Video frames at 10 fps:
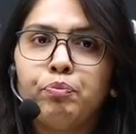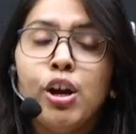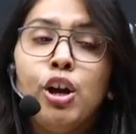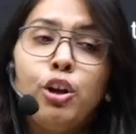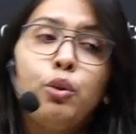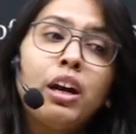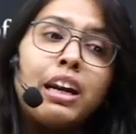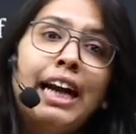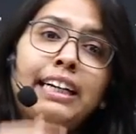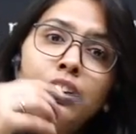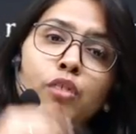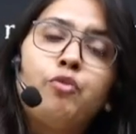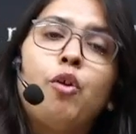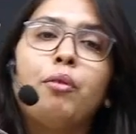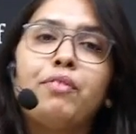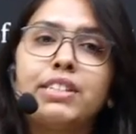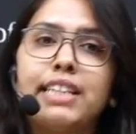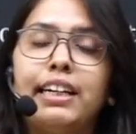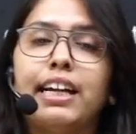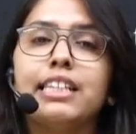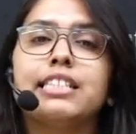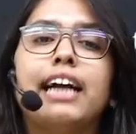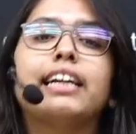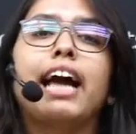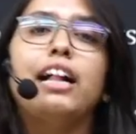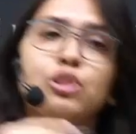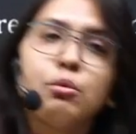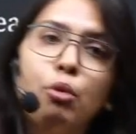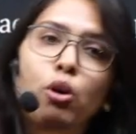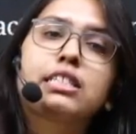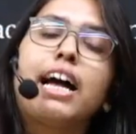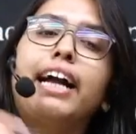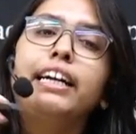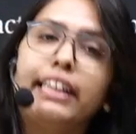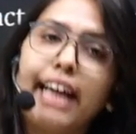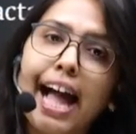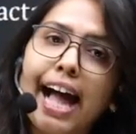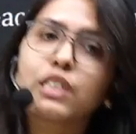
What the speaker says: You can write it in the form of a sentence that calcium oxide reacts